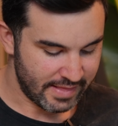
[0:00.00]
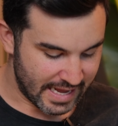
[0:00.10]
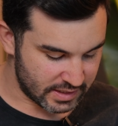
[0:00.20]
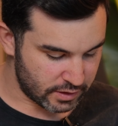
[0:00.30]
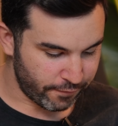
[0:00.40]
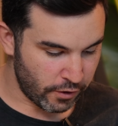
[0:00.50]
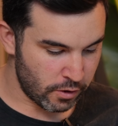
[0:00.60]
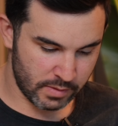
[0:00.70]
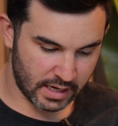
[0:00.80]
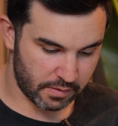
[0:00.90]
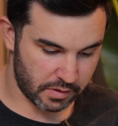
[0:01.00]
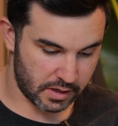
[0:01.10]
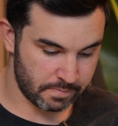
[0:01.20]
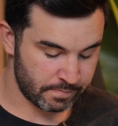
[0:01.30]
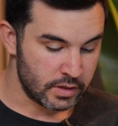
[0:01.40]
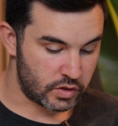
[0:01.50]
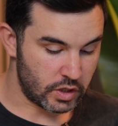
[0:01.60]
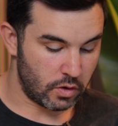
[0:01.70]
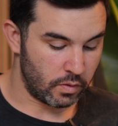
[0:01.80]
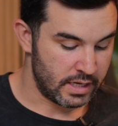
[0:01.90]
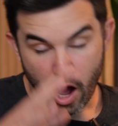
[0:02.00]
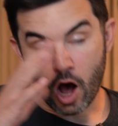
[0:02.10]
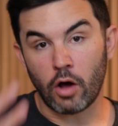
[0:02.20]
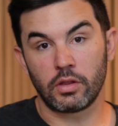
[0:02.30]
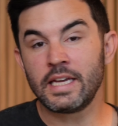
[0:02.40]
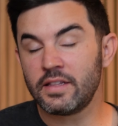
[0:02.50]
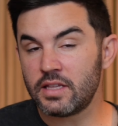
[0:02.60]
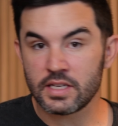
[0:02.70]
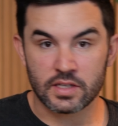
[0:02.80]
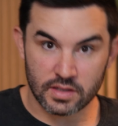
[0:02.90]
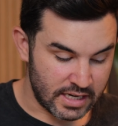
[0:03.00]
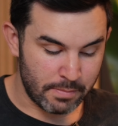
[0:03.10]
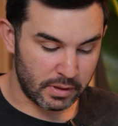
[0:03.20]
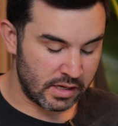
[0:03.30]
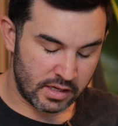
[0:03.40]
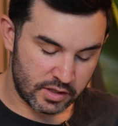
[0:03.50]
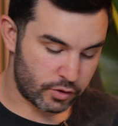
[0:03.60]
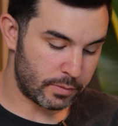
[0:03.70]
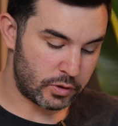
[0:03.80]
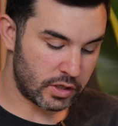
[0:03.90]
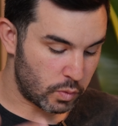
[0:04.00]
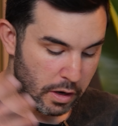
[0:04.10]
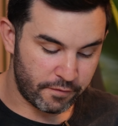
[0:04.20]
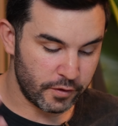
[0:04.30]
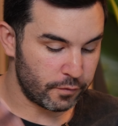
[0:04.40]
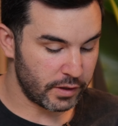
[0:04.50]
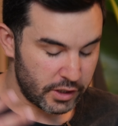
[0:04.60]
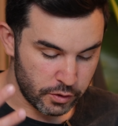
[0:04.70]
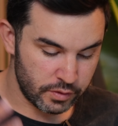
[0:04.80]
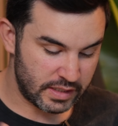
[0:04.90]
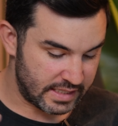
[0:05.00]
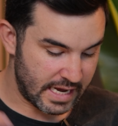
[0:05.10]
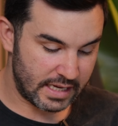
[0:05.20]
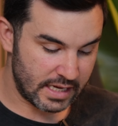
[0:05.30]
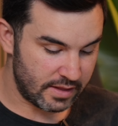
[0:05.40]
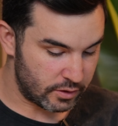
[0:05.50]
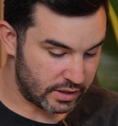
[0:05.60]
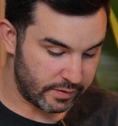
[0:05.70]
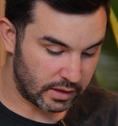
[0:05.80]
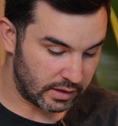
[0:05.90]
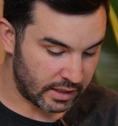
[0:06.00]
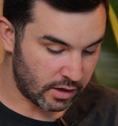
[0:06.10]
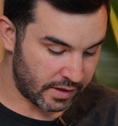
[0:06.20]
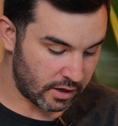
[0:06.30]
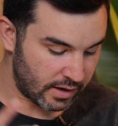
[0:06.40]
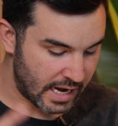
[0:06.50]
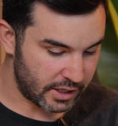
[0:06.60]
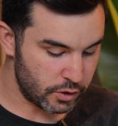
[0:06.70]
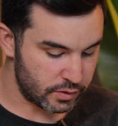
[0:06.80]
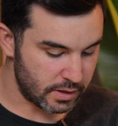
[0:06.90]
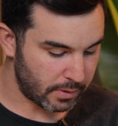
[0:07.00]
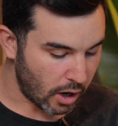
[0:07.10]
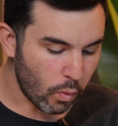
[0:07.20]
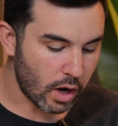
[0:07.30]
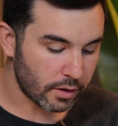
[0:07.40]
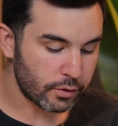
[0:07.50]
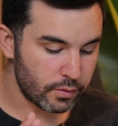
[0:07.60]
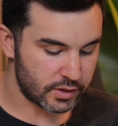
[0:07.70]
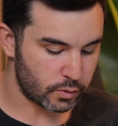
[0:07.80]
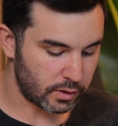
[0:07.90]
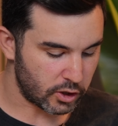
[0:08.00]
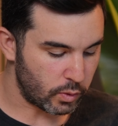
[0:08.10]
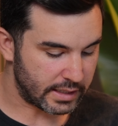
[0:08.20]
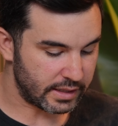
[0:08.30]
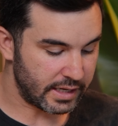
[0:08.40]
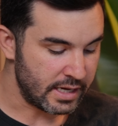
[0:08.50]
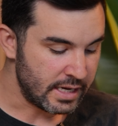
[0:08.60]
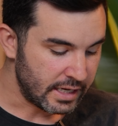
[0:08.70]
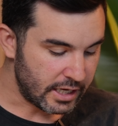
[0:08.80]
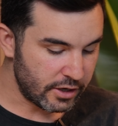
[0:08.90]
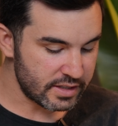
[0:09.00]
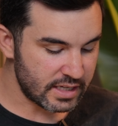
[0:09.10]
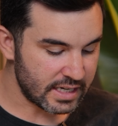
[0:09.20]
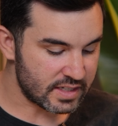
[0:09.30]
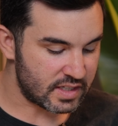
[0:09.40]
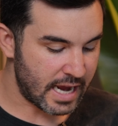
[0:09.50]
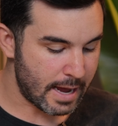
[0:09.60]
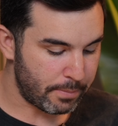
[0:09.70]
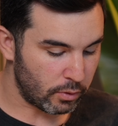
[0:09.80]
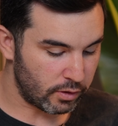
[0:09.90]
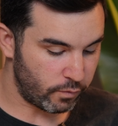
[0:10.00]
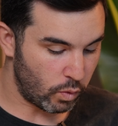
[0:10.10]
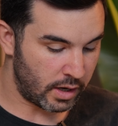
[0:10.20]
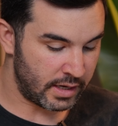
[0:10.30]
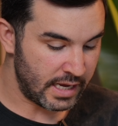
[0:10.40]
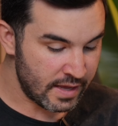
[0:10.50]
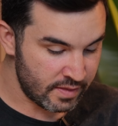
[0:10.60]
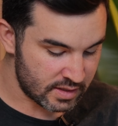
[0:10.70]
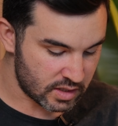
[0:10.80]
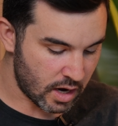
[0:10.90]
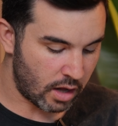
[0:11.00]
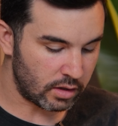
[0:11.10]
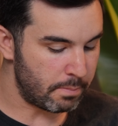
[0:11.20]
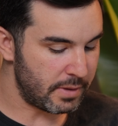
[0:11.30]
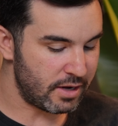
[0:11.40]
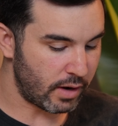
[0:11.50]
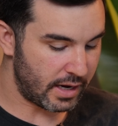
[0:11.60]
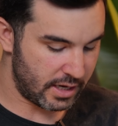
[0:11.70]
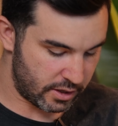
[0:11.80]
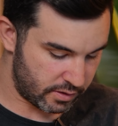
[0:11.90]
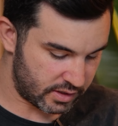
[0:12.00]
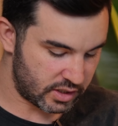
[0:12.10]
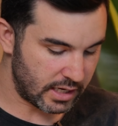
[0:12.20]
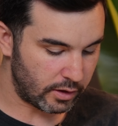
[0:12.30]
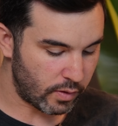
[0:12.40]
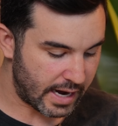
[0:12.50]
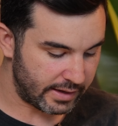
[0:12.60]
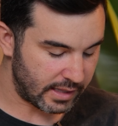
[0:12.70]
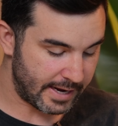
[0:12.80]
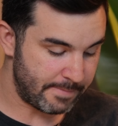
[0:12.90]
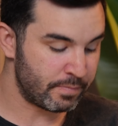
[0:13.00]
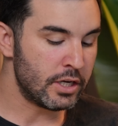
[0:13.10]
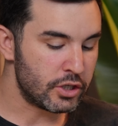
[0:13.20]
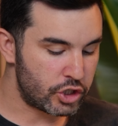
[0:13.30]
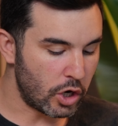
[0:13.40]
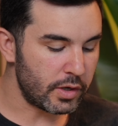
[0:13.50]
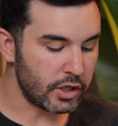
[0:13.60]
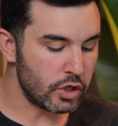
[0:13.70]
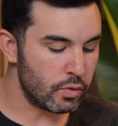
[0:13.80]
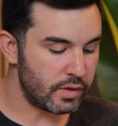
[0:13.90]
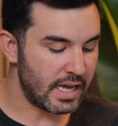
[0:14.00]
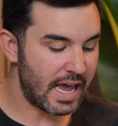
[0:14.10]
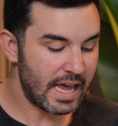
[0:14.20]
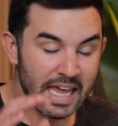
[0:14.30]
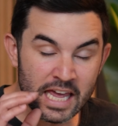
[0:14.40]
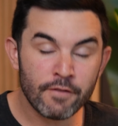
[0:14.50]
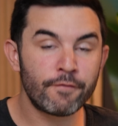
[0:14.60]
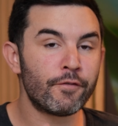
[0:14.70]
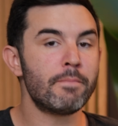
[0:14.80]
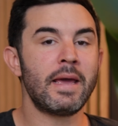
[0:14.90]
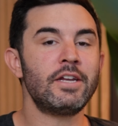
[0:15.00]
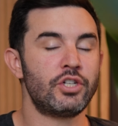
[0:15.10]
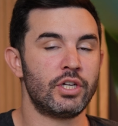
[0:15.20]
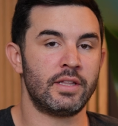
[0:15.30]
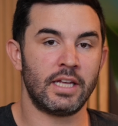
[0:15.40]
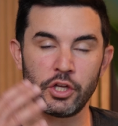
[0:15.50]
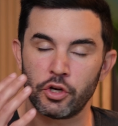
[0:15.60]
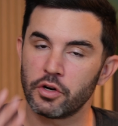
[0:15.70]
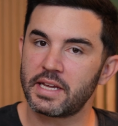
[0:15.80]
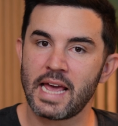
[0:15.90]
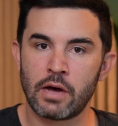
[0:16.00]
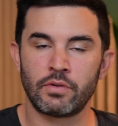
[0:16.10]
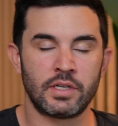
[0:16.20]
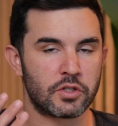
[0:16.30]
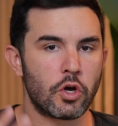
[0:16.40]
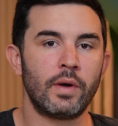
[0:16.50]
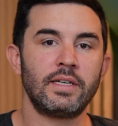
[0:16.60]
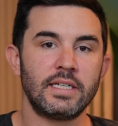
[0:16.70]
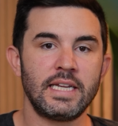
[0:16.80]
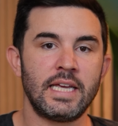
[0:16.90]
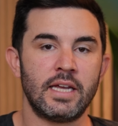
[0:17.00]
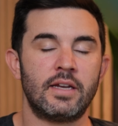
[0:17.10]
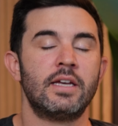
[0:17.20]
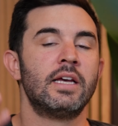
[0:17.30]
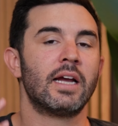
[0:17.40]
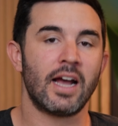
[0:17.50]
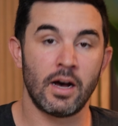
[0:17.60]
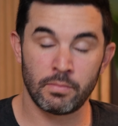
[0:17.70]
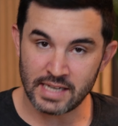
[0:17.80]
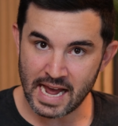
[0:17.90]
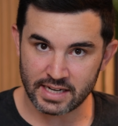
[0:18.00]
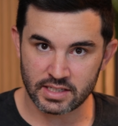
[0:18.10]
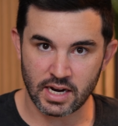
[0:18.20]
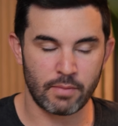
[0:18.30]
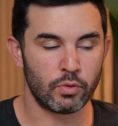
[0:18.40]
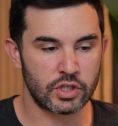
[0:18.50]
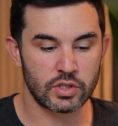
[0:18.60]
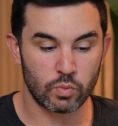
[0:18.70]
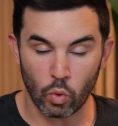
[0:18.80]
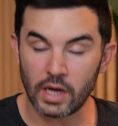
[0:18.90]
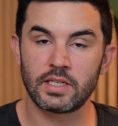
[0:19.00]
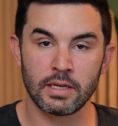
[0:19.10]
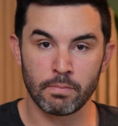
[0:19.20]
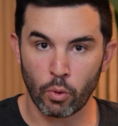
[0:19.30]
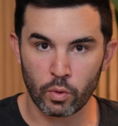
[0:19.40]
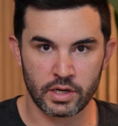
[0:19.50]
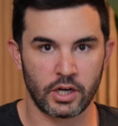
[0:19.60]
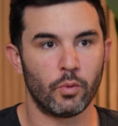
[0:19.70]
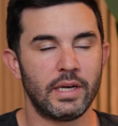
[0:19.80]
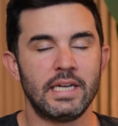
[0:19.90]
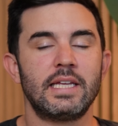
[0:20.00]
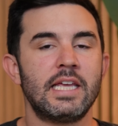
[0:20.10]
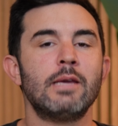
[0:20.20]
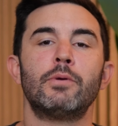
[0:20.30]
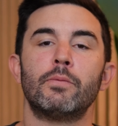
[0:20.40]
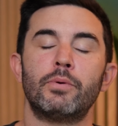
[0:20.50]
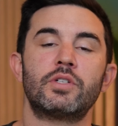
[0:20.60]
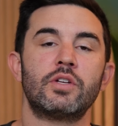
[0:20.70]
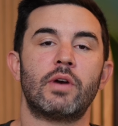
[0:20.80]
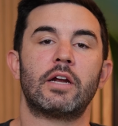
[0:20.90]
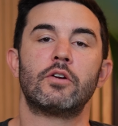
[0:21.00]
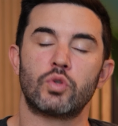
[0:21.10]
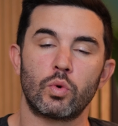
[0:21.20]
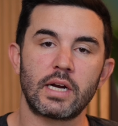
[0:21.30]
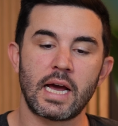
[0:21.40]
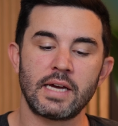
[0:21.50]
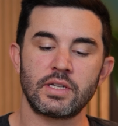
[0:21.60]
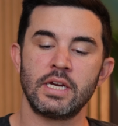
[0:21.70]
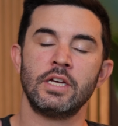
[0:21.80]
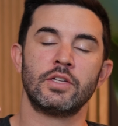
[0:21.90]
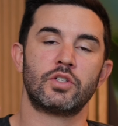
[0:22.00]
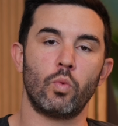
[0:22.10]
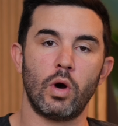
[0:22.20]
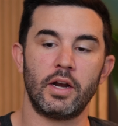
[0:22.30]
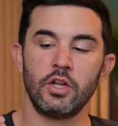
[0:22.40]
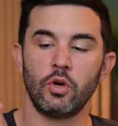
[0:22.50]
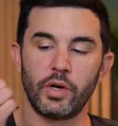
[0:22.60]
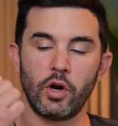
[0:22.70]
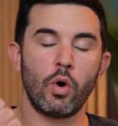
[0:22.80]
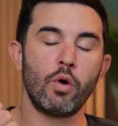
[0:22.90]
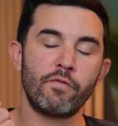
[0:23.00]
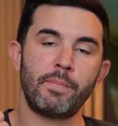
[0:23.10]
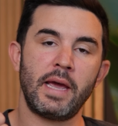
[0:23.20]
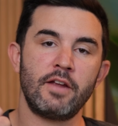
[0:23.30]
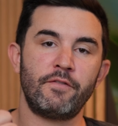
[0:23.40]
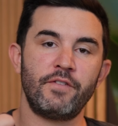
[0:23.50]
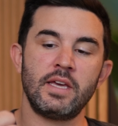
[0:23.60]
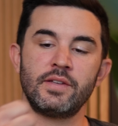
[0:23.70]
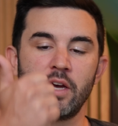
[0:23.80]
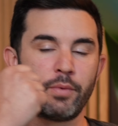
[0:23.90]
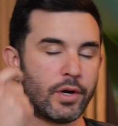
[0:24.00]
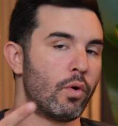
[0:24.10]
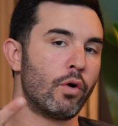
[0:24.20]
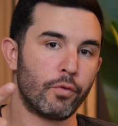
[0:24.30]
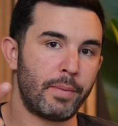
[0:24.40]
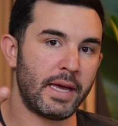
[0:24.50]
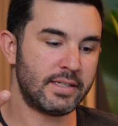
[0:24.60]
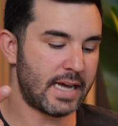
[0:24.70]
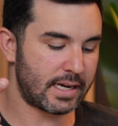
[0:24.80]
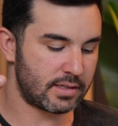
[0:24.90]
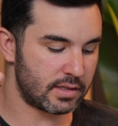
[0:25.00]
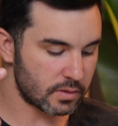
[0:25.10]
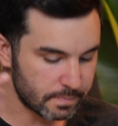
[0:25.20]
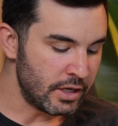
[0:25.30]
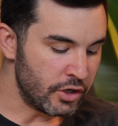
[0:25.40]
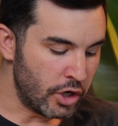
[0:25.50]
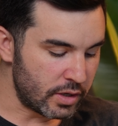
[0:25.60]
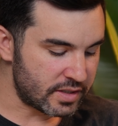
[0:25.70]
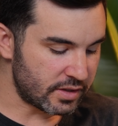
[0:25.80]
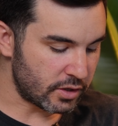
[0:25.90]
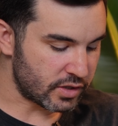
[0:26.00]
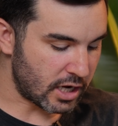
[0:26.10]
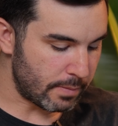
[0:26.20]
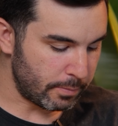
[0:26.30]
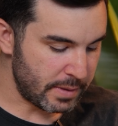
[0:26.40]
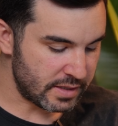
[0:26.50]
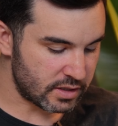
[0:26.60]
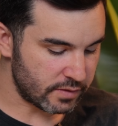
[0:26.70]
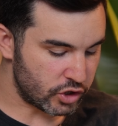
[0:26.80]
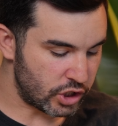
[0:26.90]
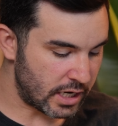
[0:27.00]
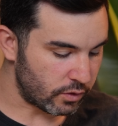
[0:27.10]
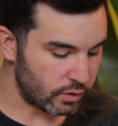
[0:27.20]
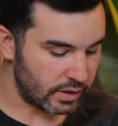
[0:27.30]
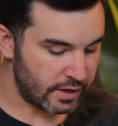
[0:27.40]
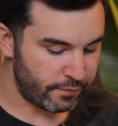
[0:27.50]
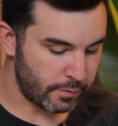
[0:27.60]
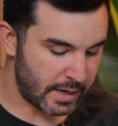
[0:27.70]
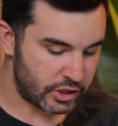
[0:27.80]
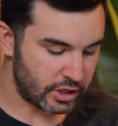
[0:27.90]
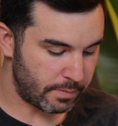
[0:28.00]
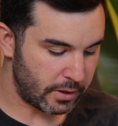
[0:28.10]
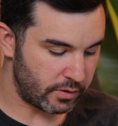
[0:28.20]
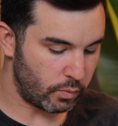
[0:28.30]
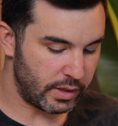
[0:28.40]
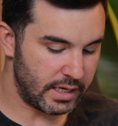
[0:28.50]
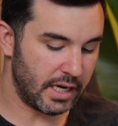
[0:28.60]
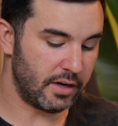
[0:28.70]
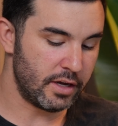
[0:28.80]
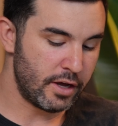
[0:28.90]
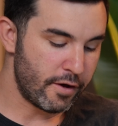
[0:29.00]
That's the firm that I run. So I'll link this template in the description as well. Feel free to use it, take it. There's even a link on there on how to use it, but I'll walk through this really quickly. Here is an example of one in this column B right here, this yellow highlight, showing you the information that your accountant is going to need come tax time, which is what's important here. We need to keep your books and records organized. So what? We don't overpay in fees and we don't overpay in taxes. Notice that there's a couple pieces of general information up here that we need.